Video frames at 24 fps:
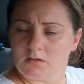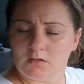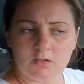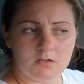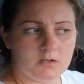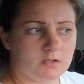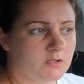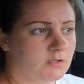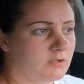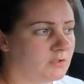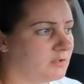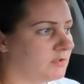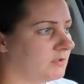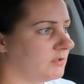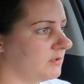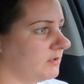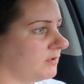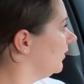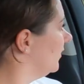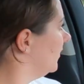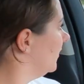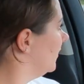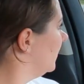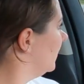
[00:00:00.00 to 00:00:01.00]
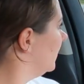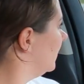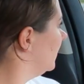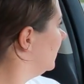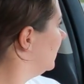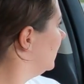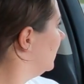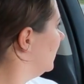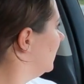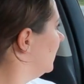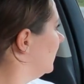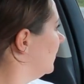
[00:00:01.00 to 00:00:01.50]

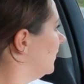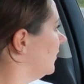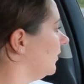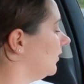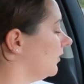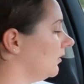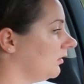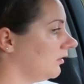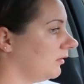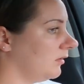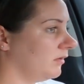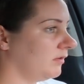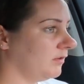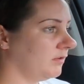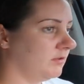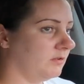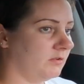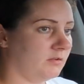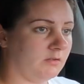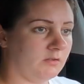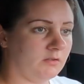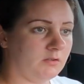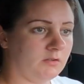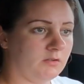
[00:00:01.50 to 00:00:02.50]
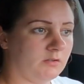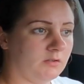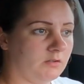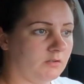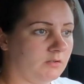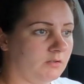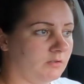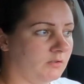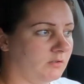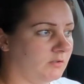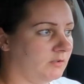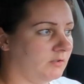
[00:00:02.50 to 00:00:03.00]

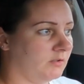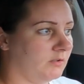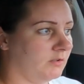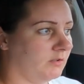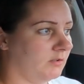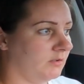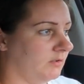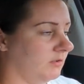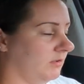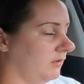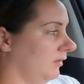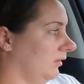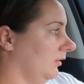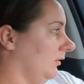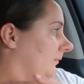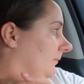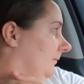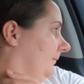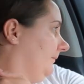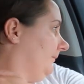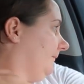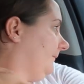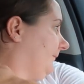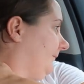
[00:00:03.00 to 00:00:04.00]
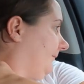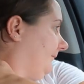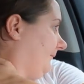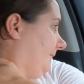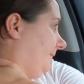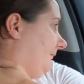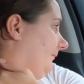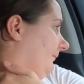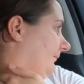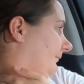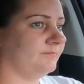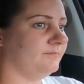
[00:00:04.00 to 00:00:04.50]

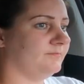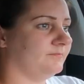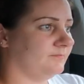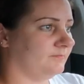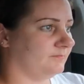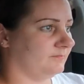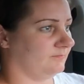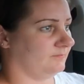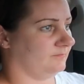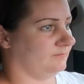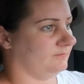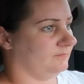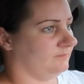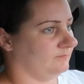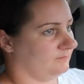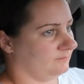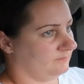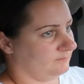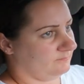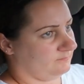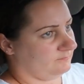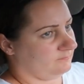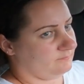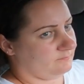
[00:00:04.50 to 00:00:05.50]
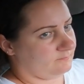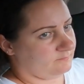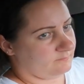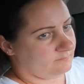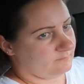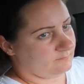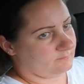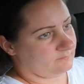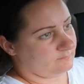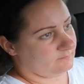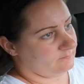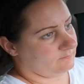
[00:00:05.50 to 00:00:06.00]

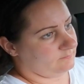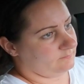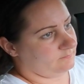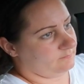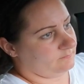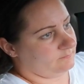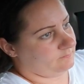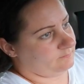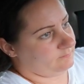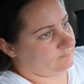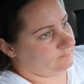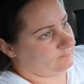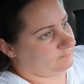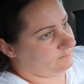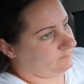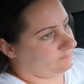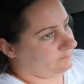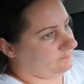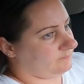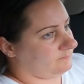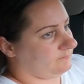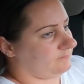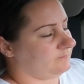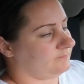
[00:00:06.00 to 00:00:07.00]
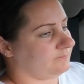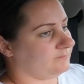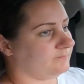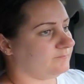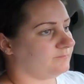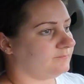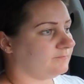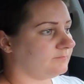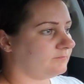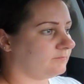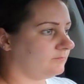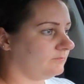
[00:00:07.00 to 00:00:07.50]

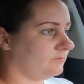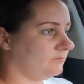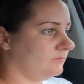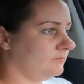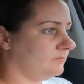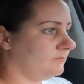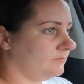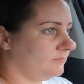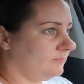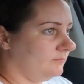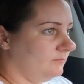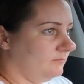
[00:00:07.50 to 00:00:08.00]
This person isn't speaking.